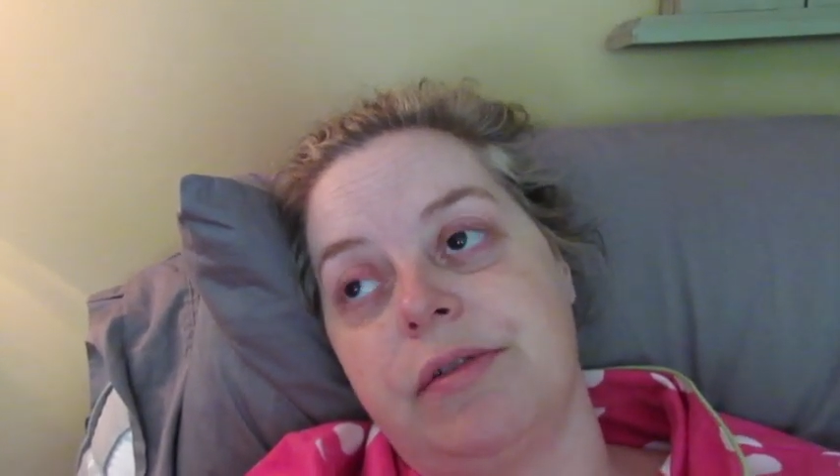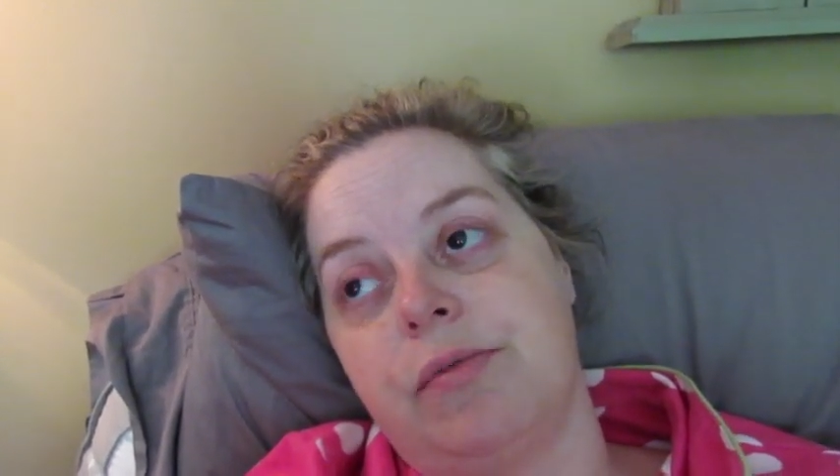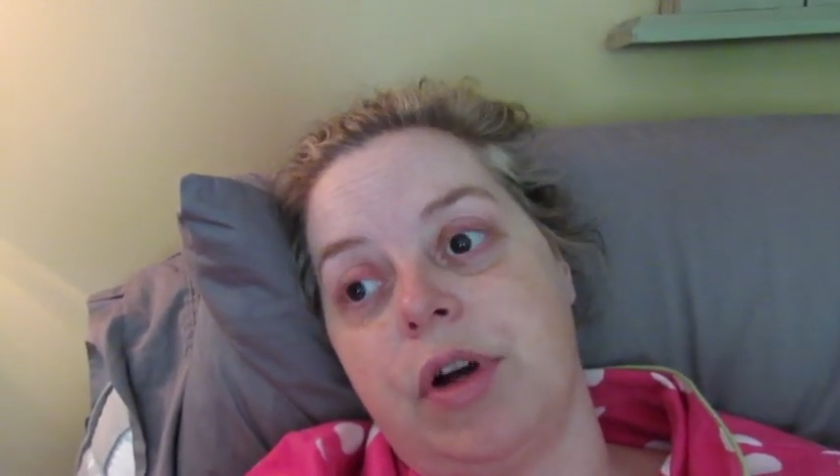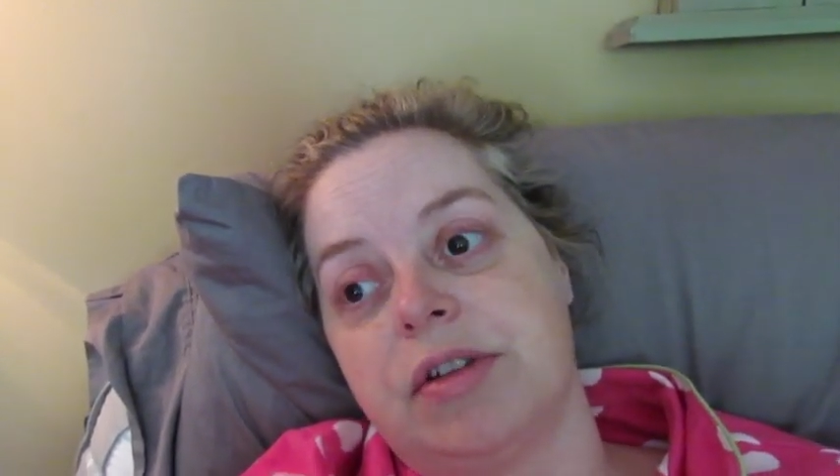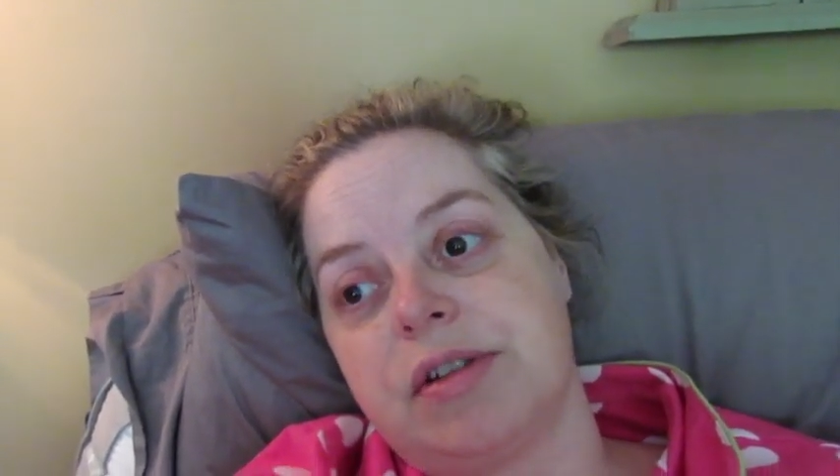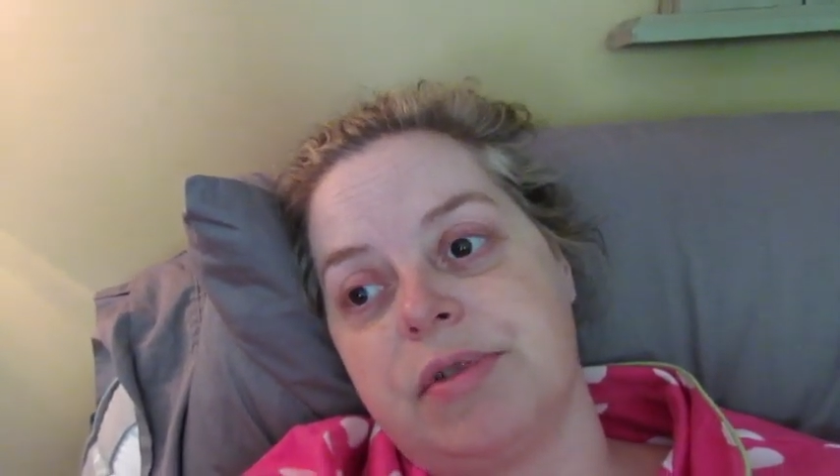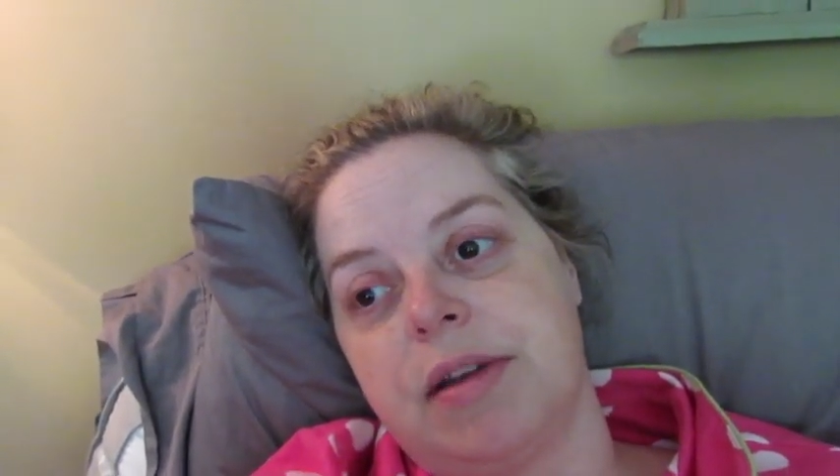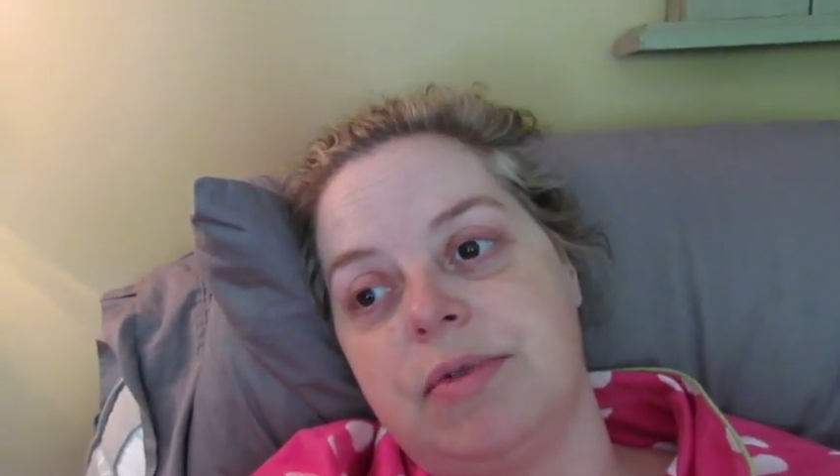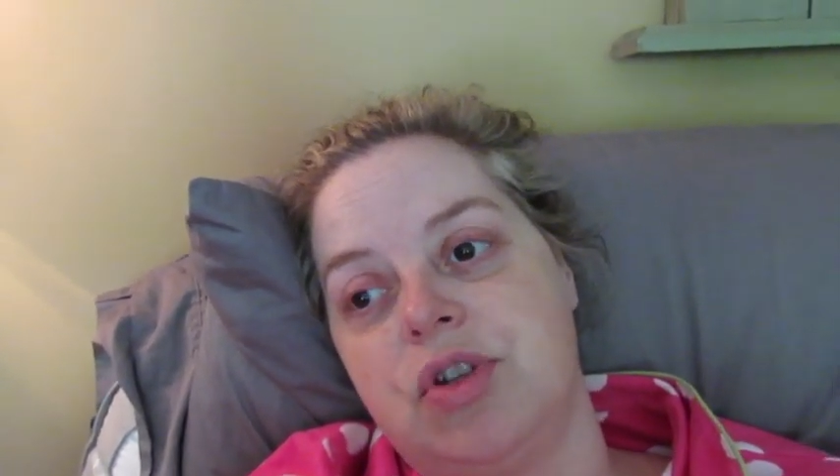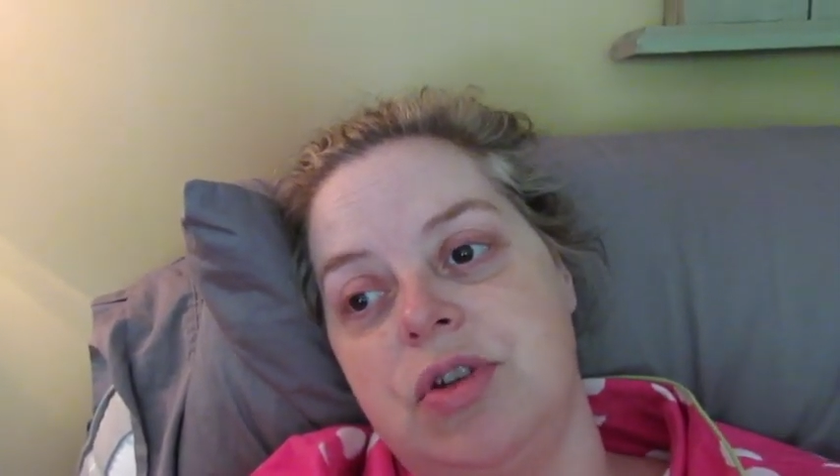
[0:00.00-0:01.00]
Well,
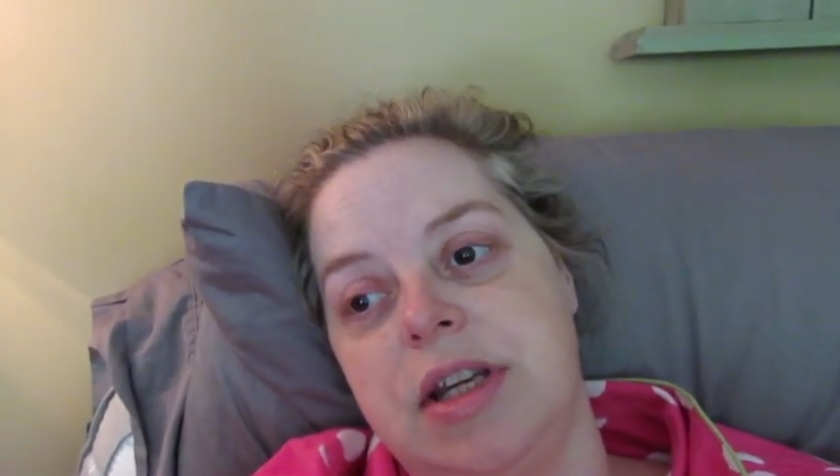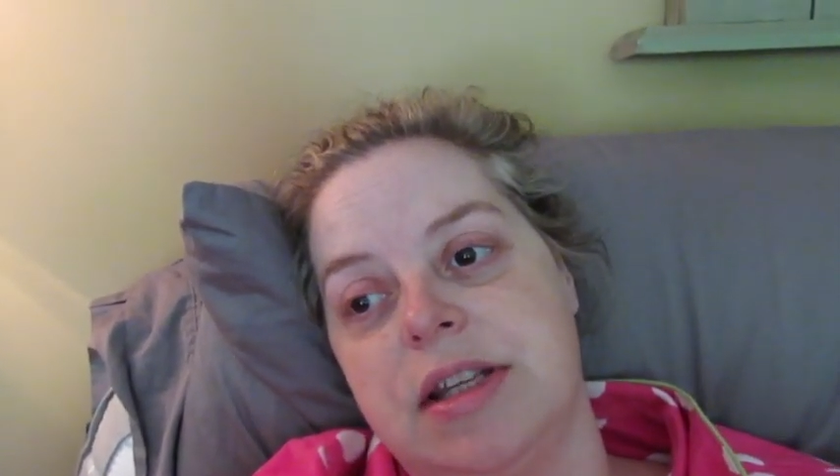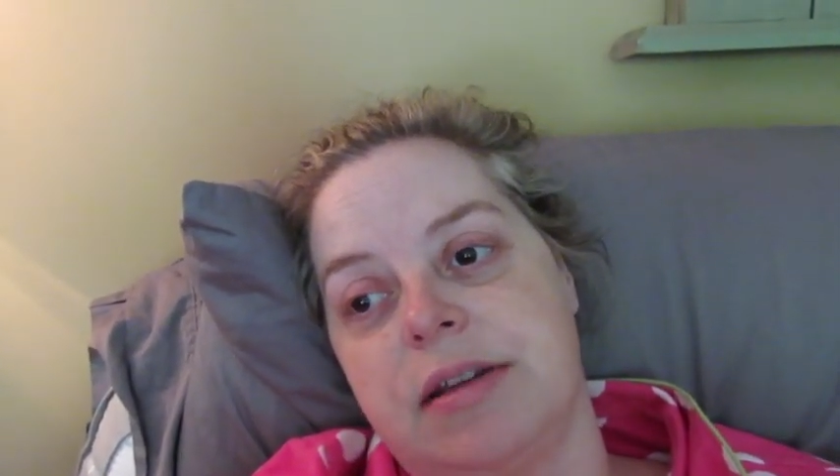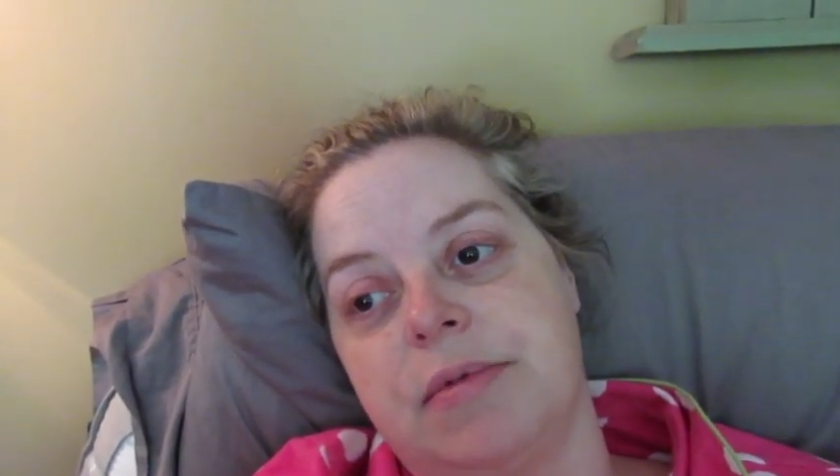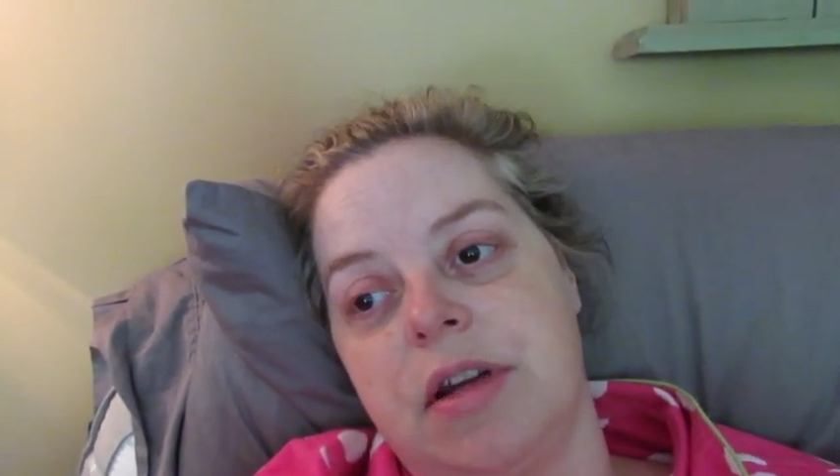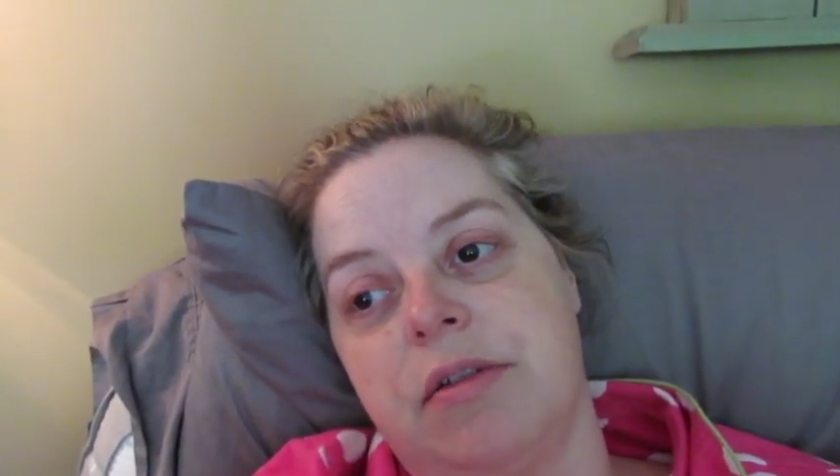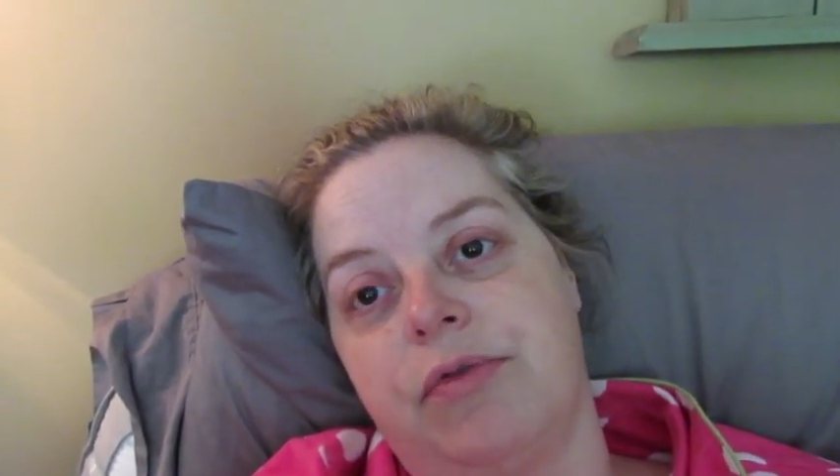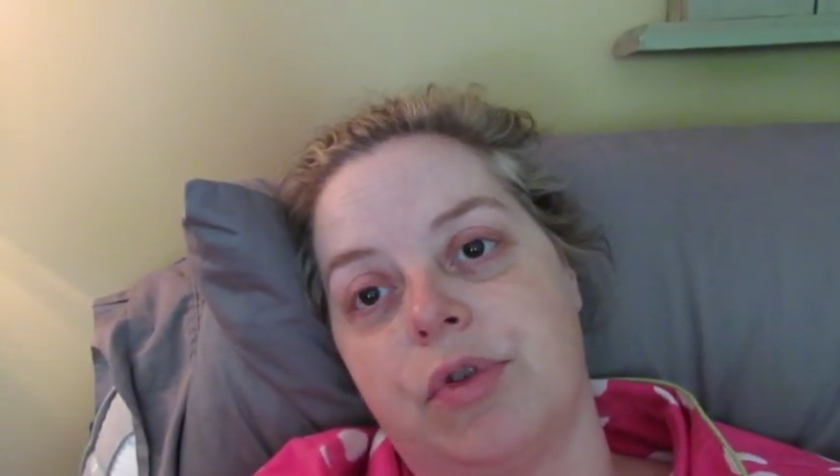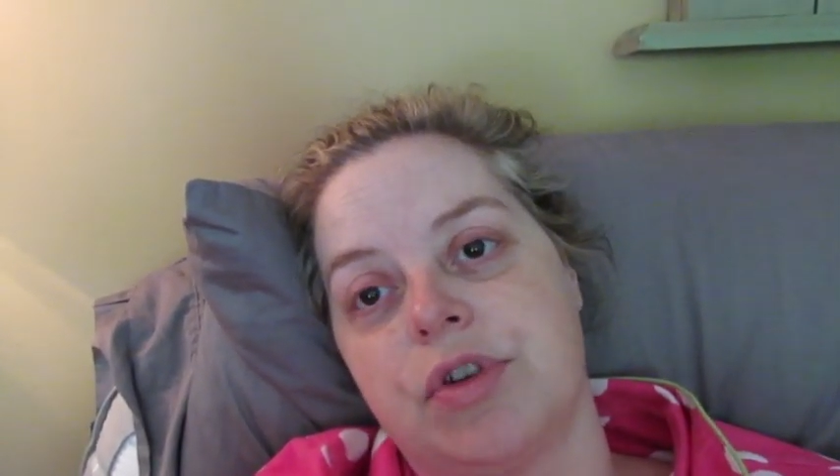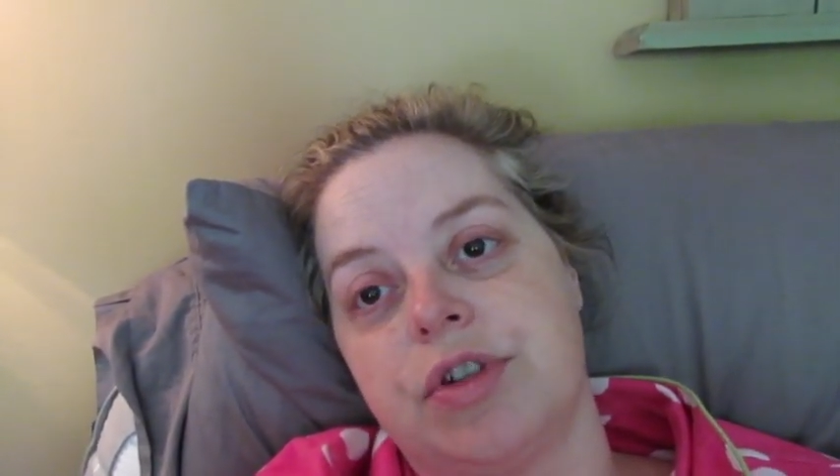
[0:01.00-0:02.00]
sometimes you need somebody to
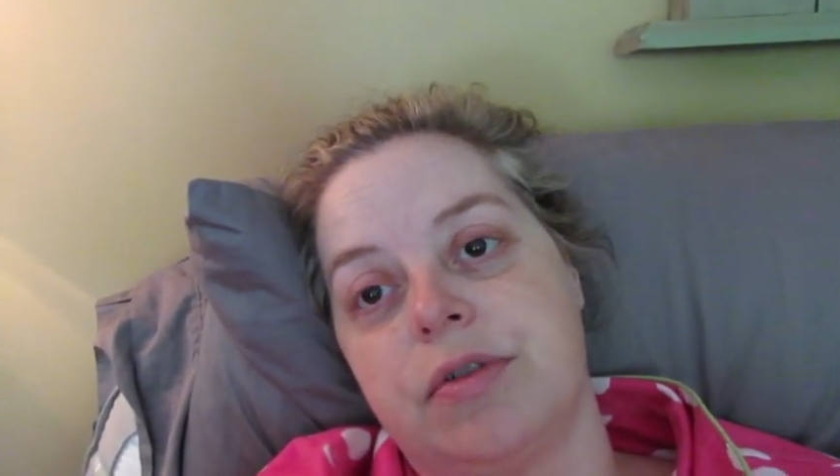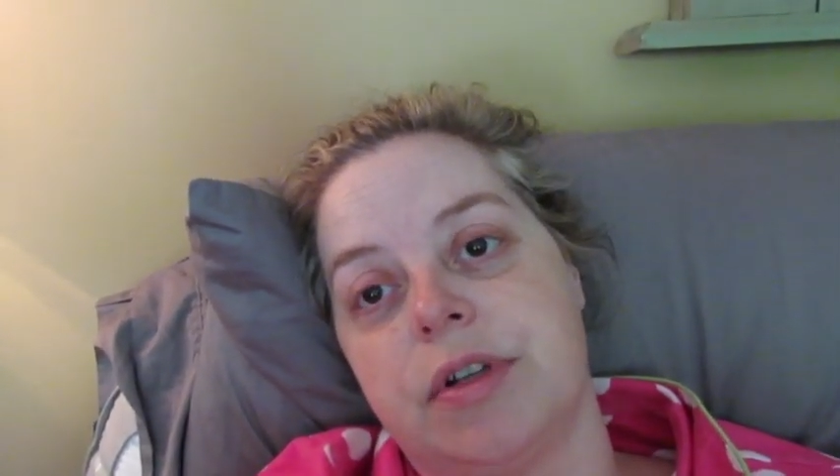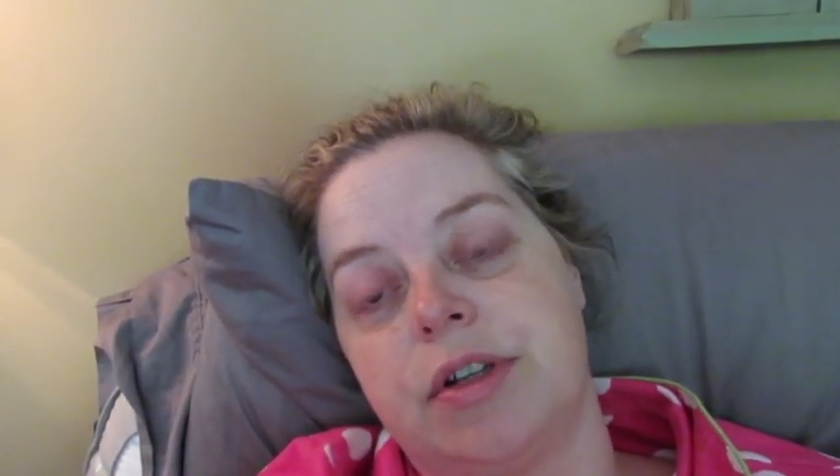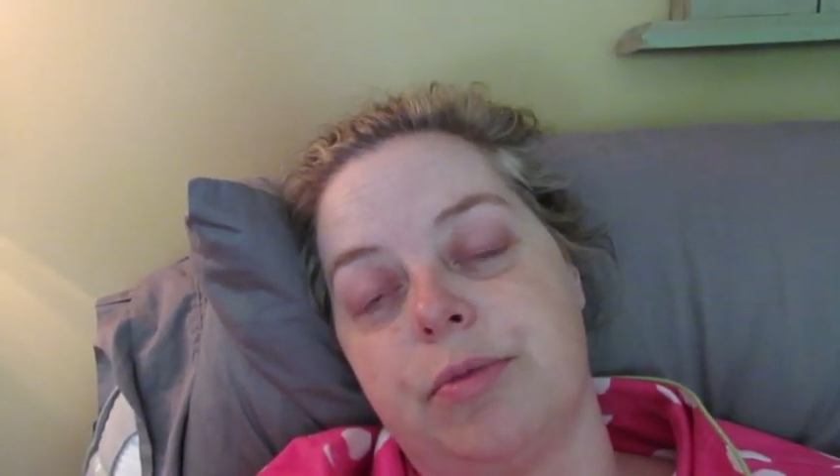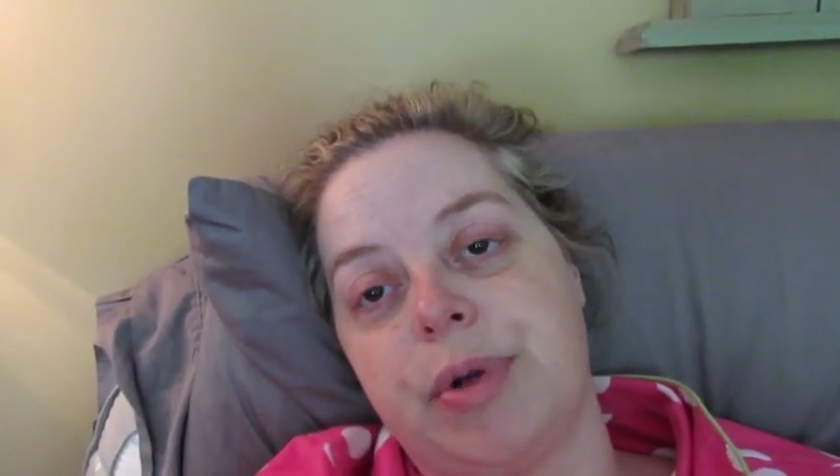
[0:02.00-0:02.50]
force you, and your